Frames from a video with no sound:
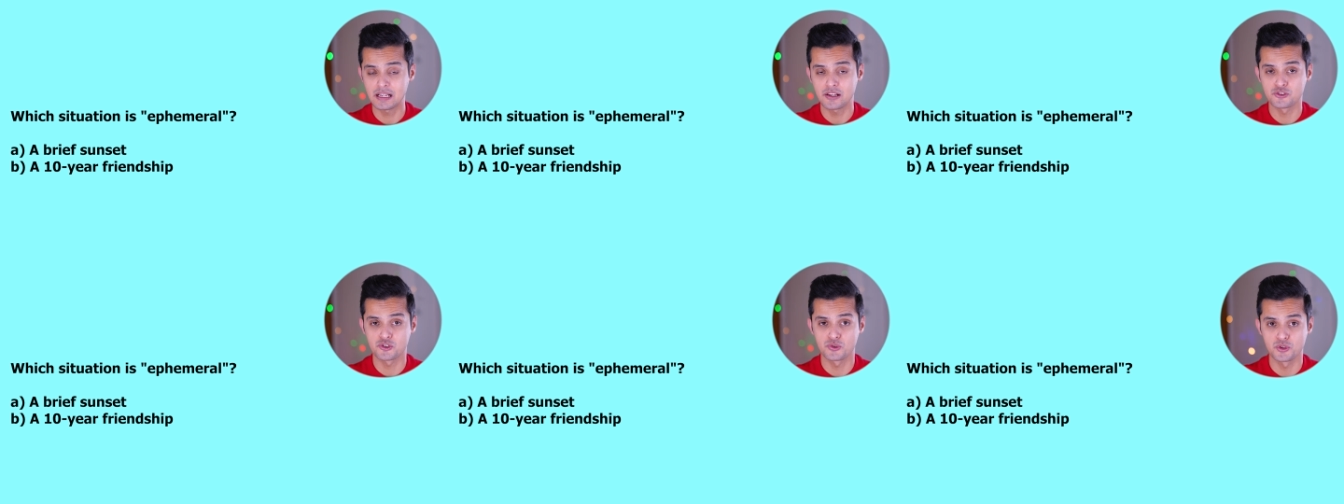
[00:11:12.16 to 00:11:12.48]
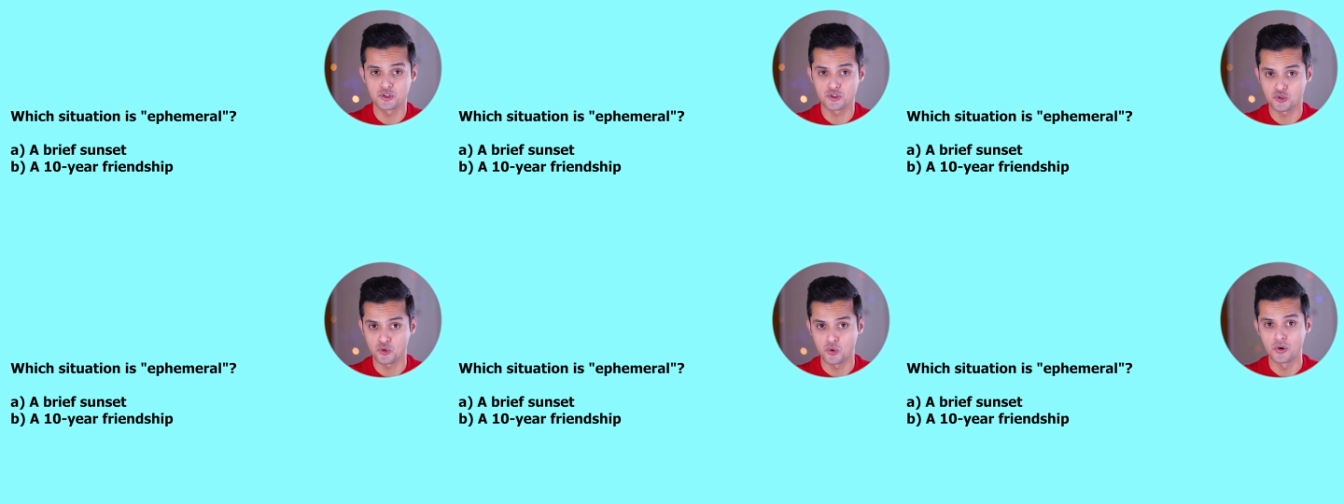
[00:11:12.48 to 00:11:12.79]
answer
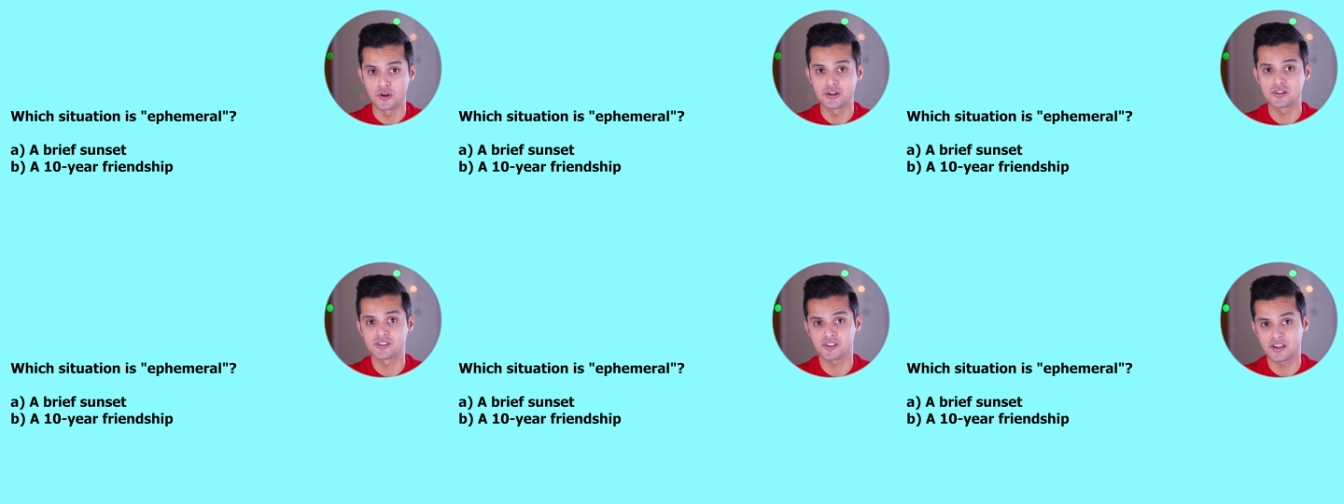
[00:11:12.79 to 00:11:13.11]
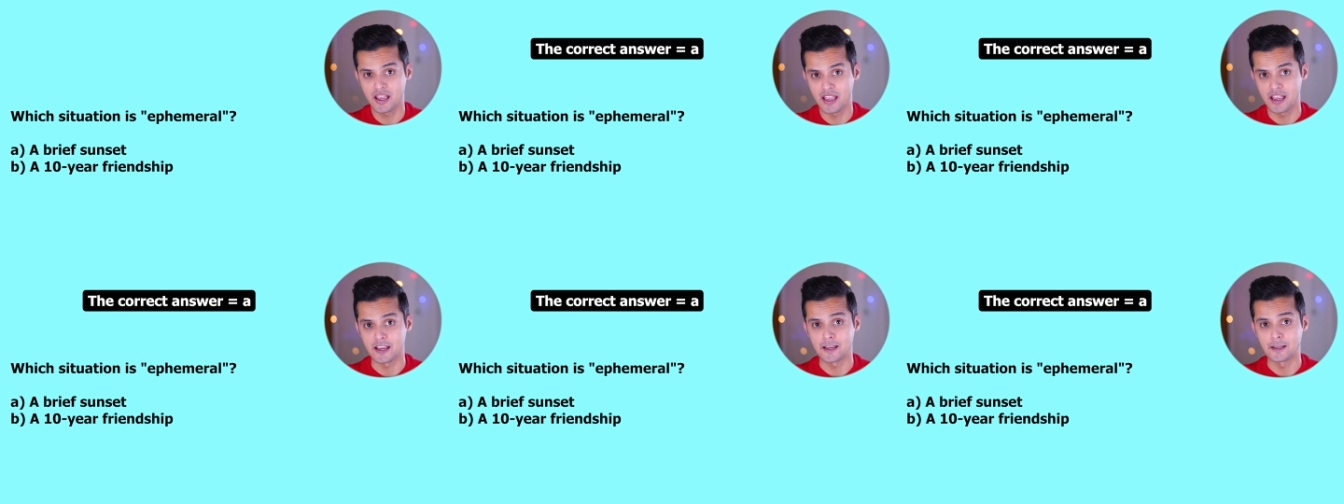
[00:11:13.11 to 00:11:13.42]
is choice
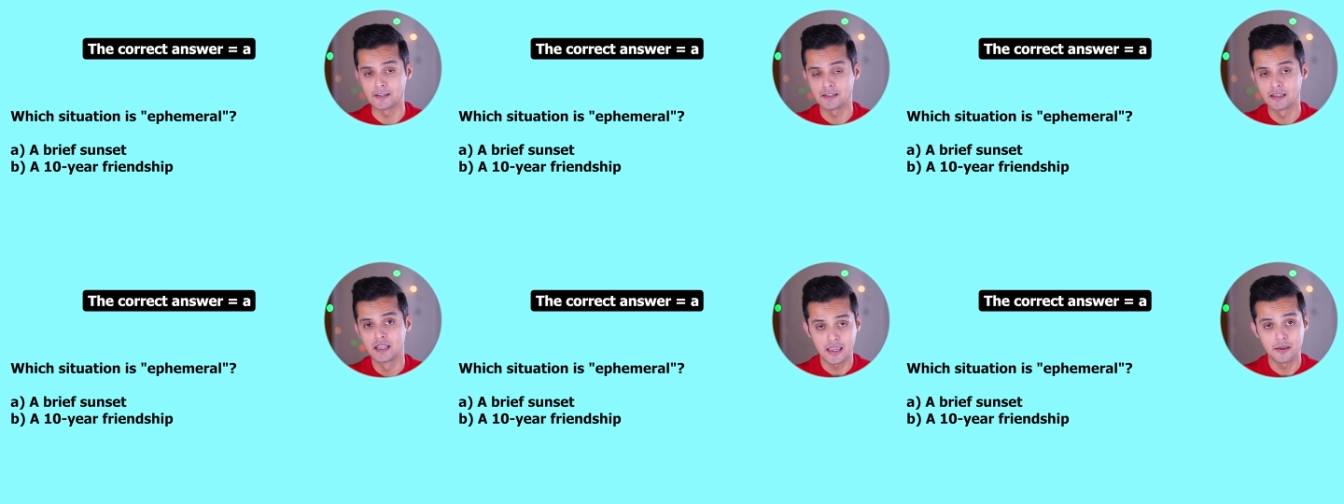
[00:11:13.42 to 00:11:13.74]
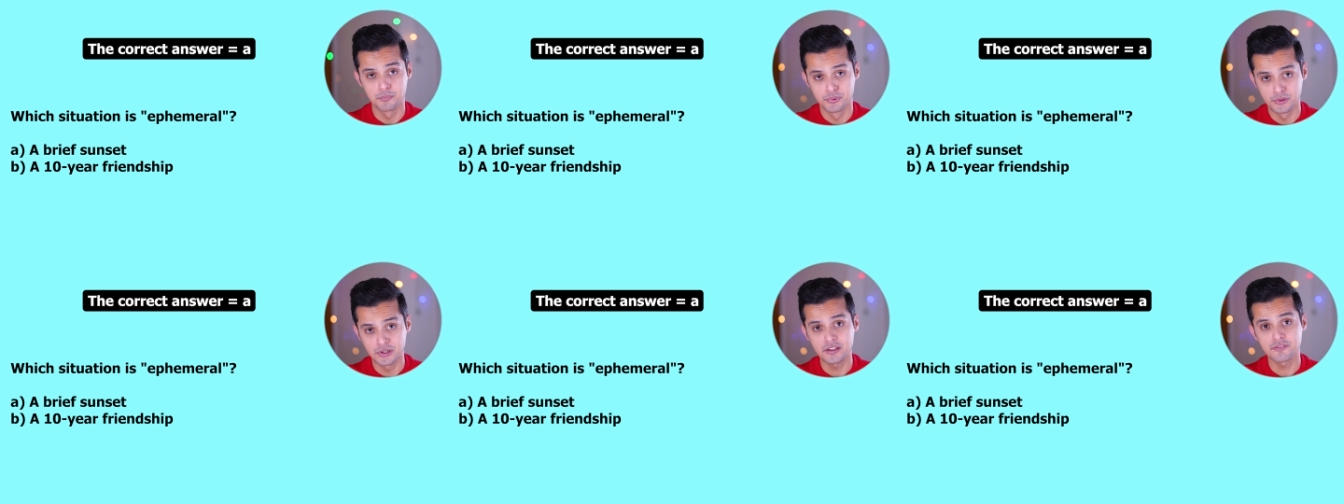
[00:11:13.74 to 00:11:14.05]
A.
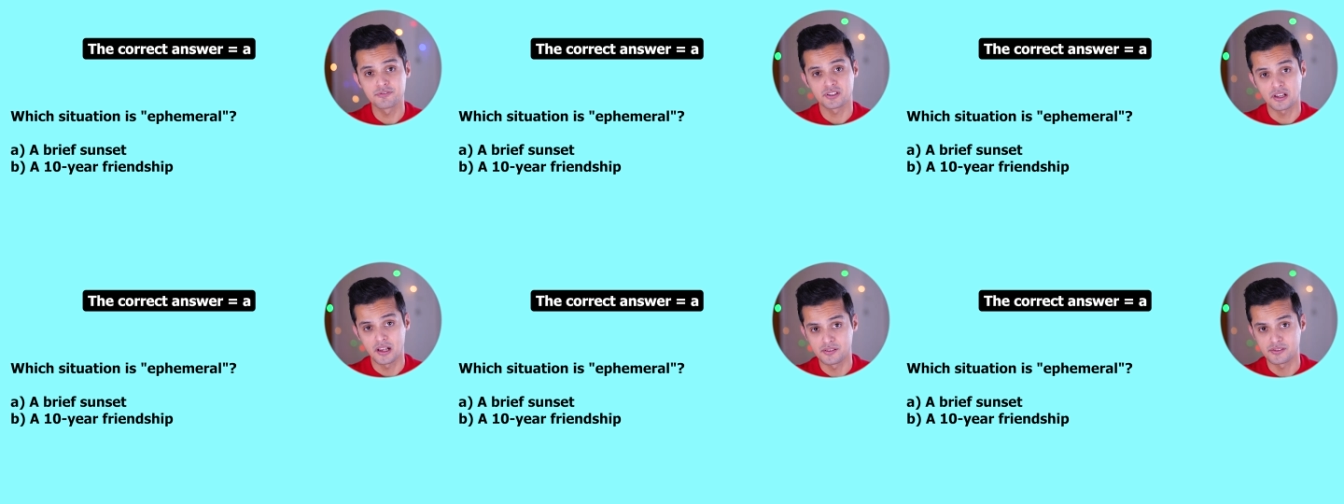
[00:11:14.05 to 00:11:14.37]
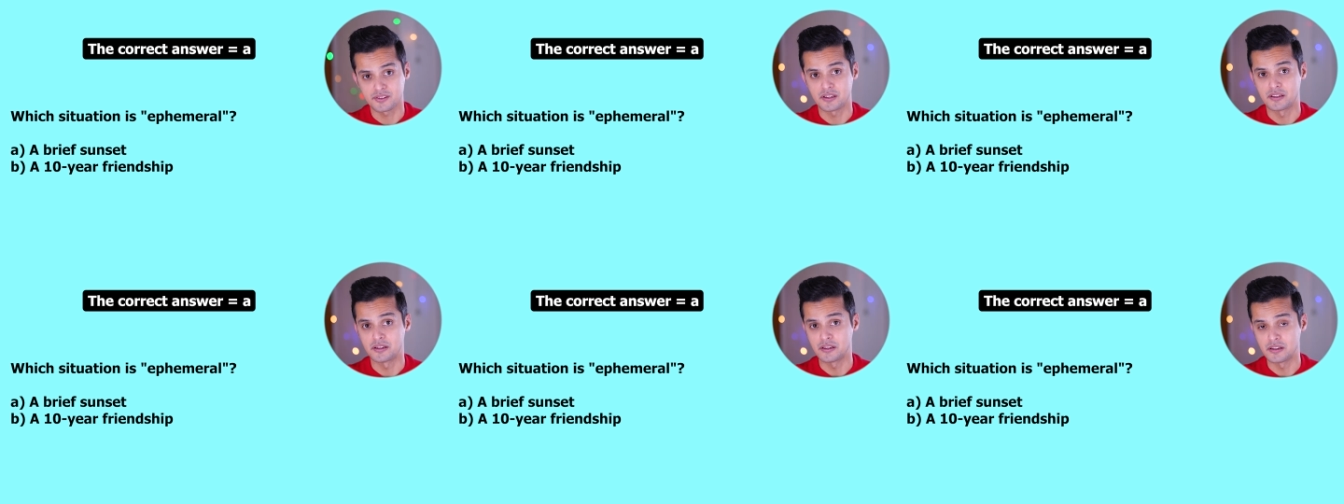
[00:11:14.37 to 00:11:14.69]
A brief
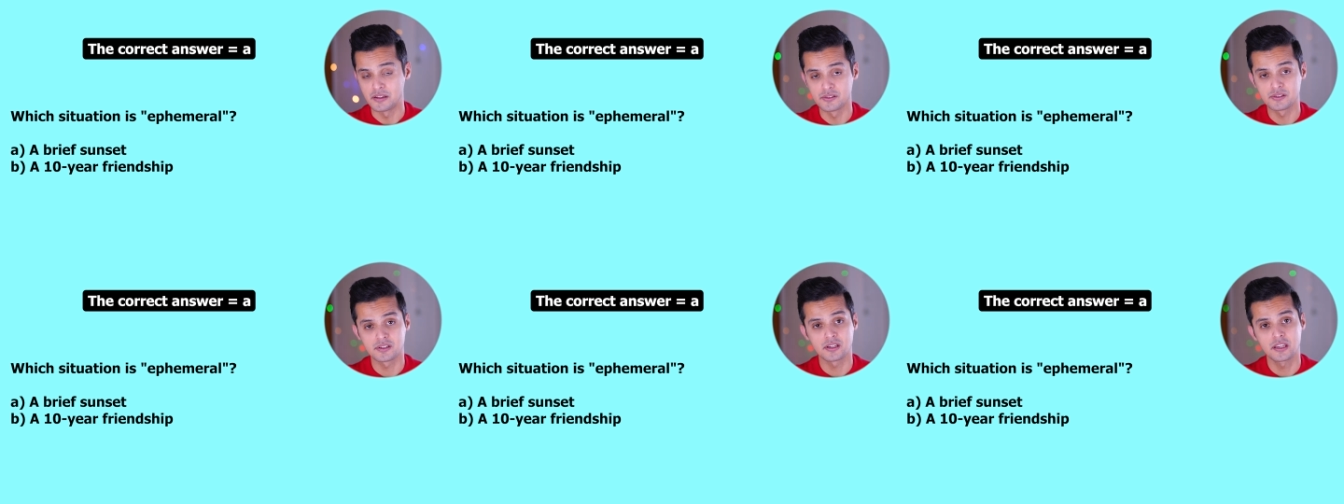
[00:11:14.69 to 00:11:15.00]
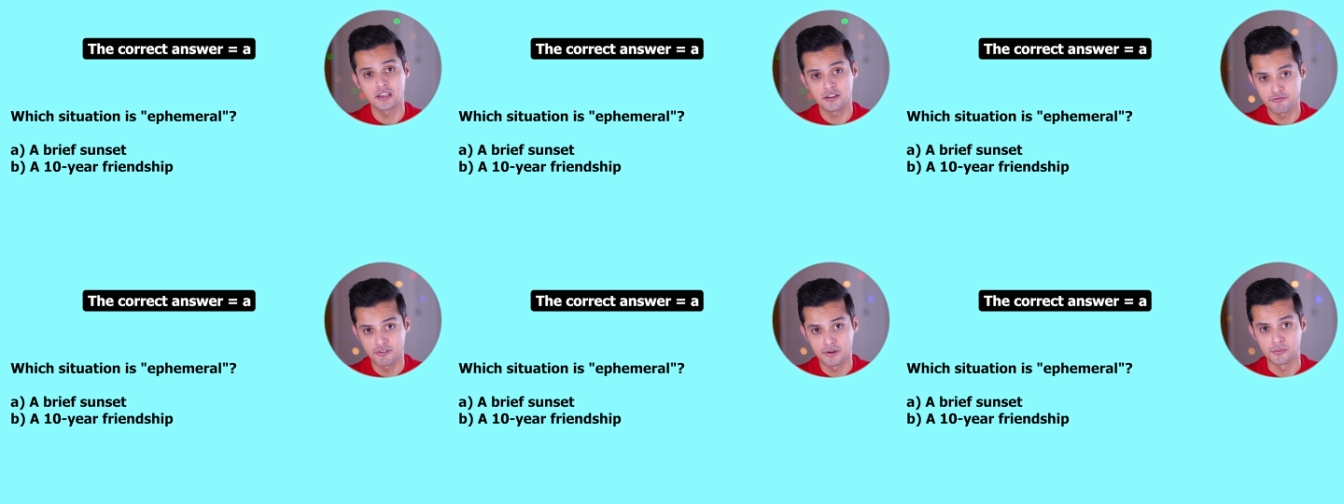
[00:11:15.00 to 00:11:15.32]
sunset is
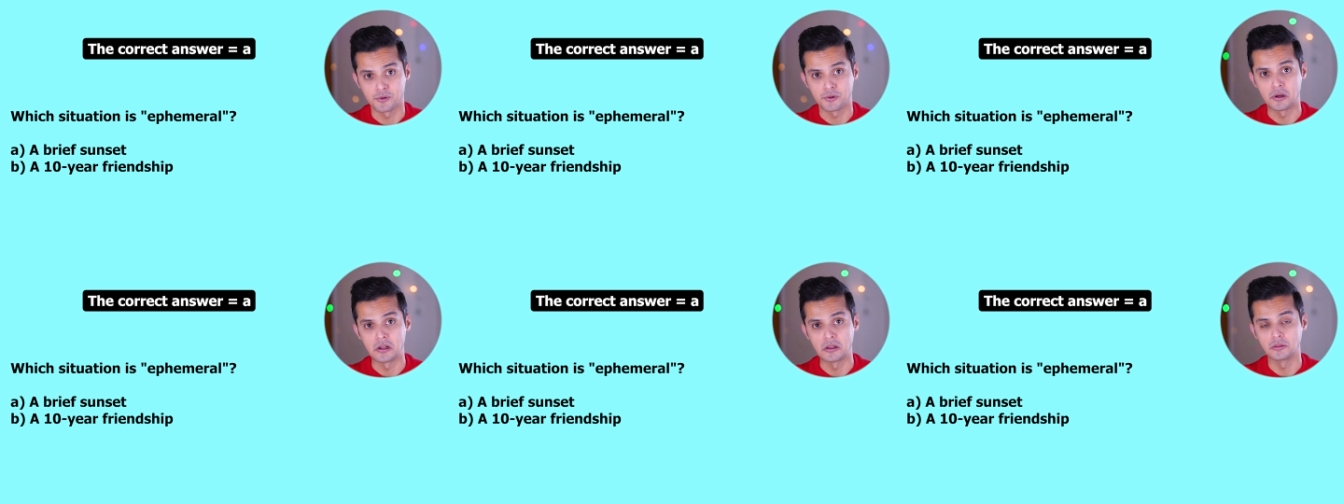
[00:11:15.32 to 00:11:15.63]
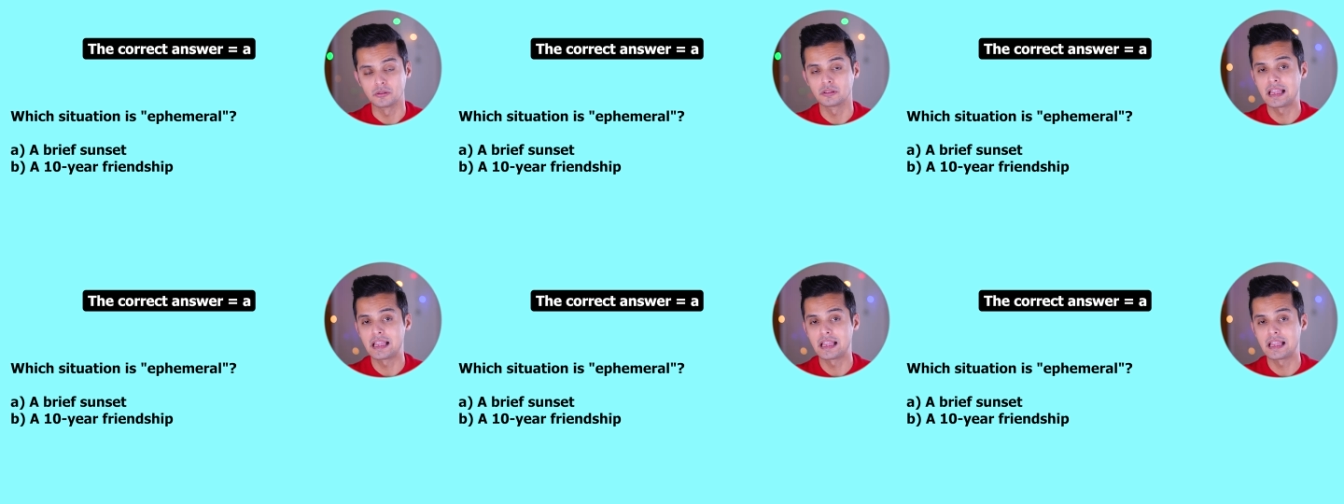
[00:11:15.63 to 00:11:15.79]
ephemeral,